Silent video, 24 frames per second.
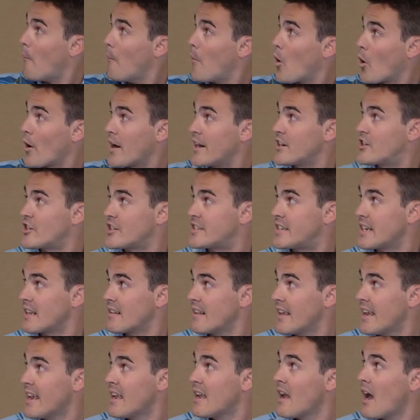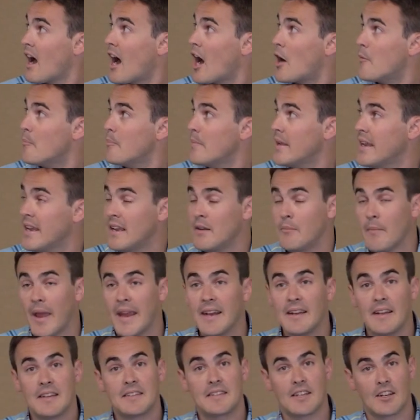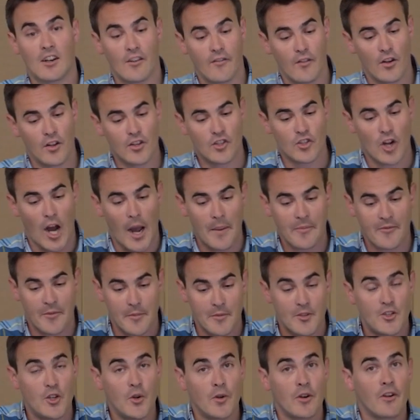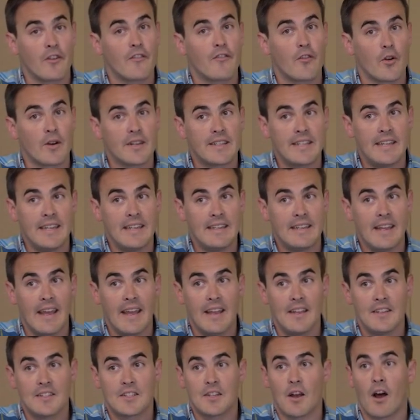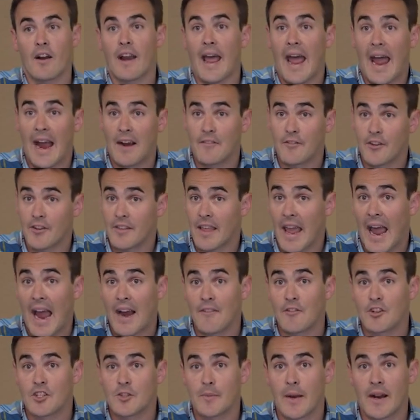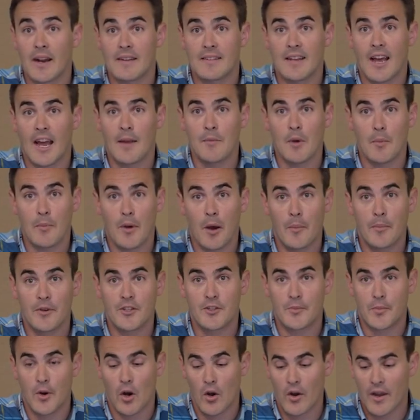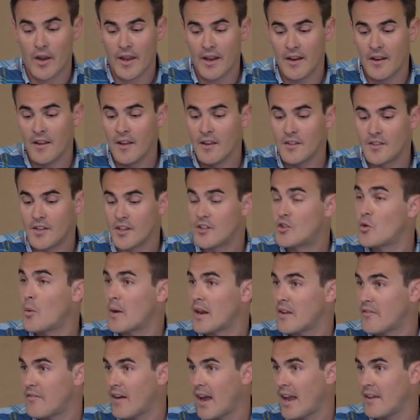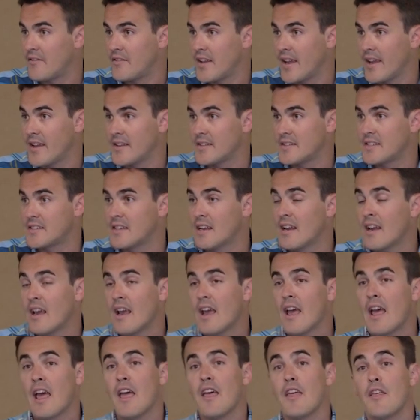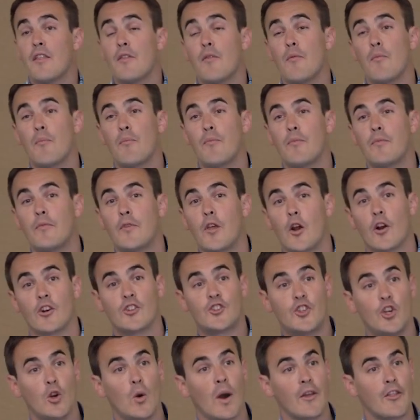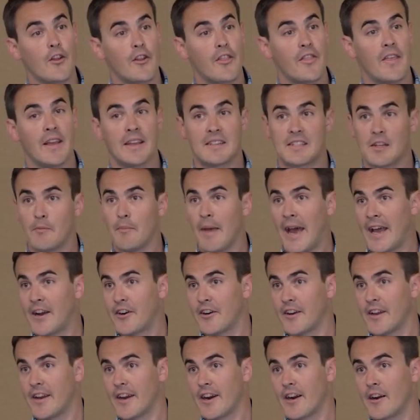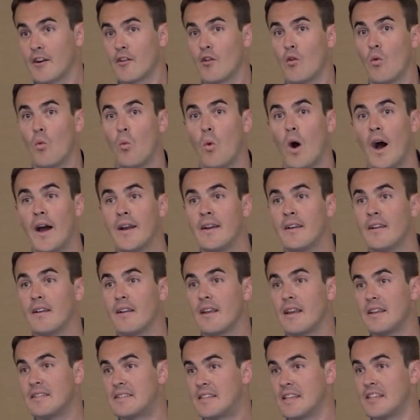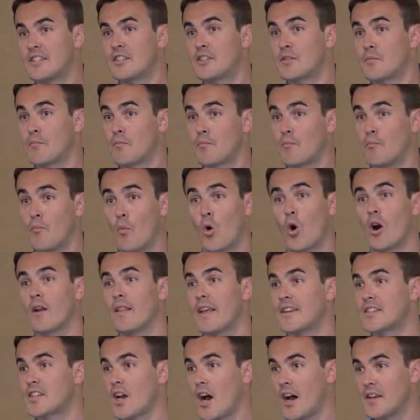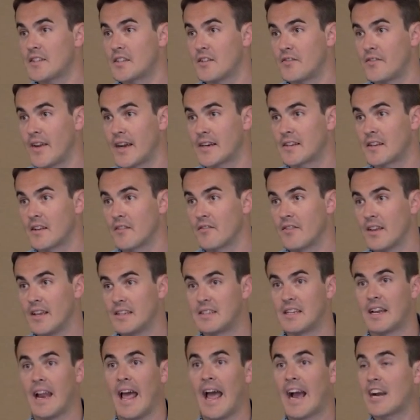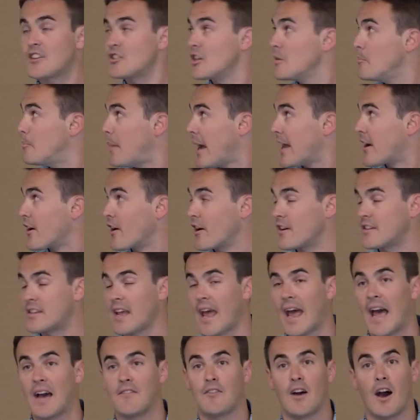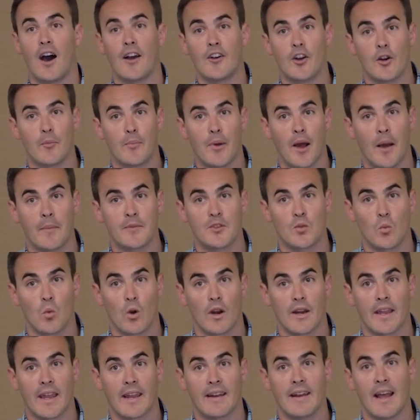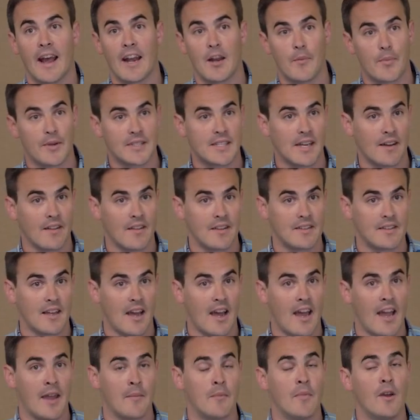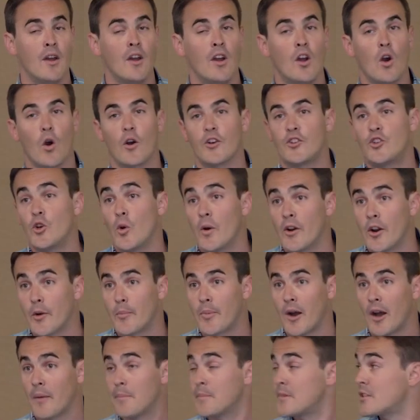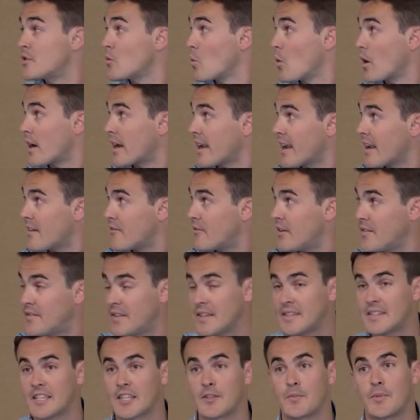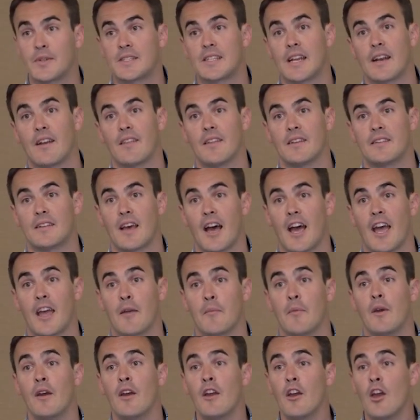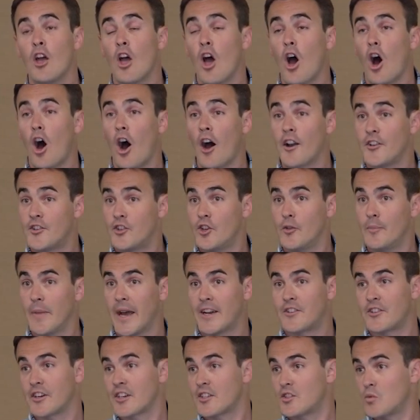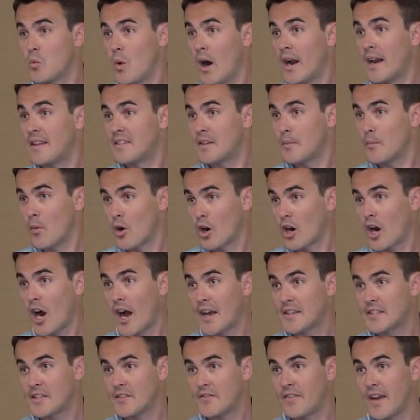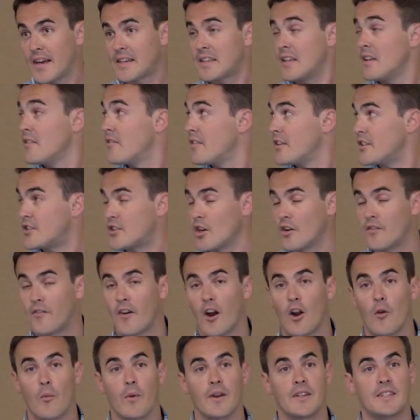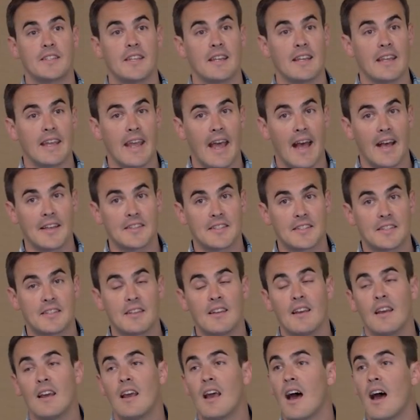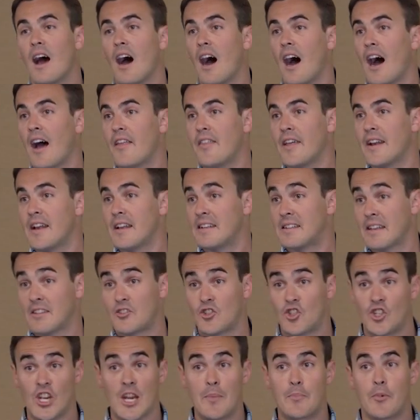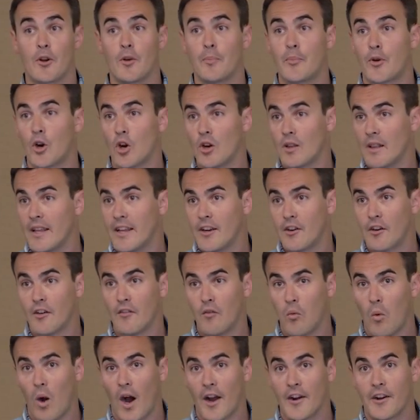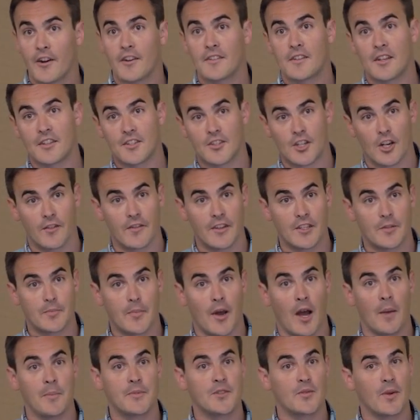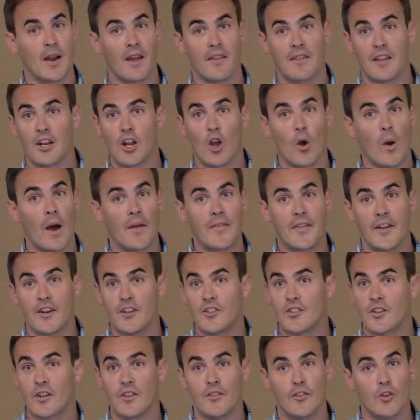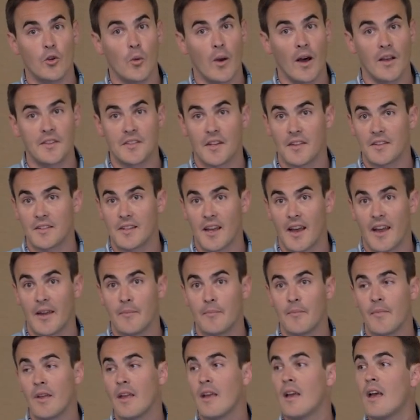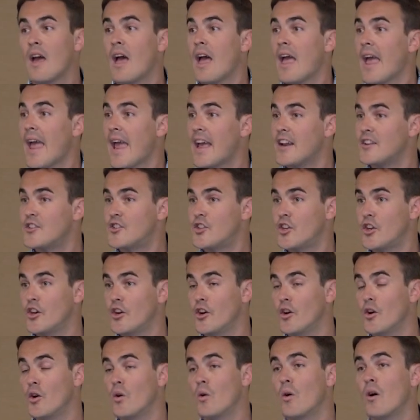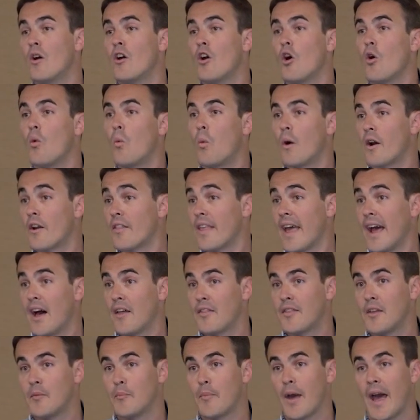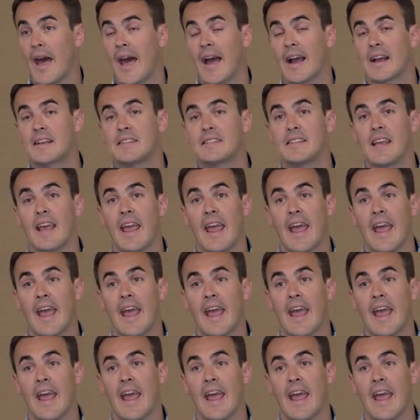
More interestingly, uh, mean maintenance interval dropped from 214 days on average, the average amount of time a pump is broken to 25 days. There are two other things that matter here. One, is this more or less cost effective? Is it actually better to have 100 pumps working 90% of the time or 200 pumps working at 56% of the time on two metrics? One, is it more cost effective? And so far we're seeing yes, uh, that it's cheaper per liter of water to service pumps rather than go out there and drill new wells all the time. And two, what are the health impacts?